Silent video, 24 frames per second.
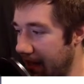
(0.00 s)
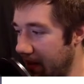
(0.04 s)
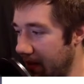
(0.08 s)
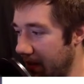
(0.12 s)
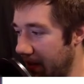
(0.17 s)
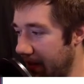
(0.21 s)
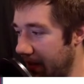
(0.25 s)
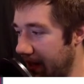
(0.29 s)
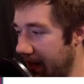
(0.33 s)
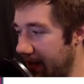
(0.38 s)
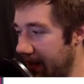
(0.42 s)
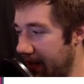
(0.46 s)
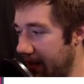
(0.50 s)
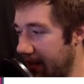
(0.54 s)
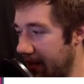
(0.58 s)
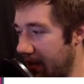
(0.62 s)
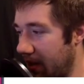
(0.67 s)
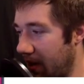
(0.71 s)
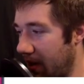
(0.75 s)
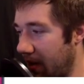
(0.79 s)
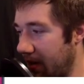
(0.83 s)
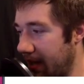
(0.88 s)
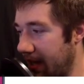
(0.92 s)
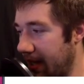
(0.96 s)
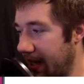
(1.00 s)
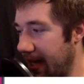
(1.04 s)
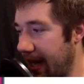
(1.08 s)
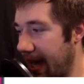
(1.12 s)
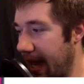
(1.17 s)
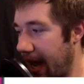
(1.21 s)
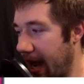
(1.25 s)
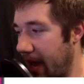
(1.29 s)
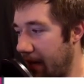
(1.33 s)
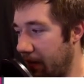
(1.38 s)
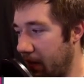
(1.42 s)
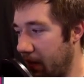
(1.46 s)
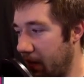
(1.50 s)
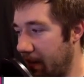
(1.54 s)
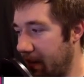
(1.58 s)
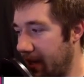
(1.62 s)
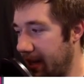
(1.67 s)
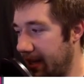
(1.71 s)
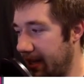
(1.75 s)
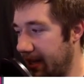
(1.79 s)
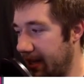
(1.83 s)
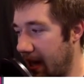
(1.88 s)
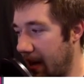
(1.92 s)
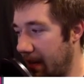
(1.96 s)
don't think this card can ever
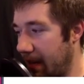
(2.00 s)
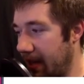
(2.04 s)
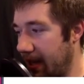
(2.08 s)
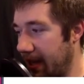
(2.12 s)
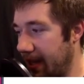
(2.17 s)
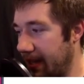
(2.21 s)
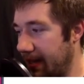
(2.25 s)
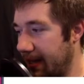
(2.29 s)
be summoned.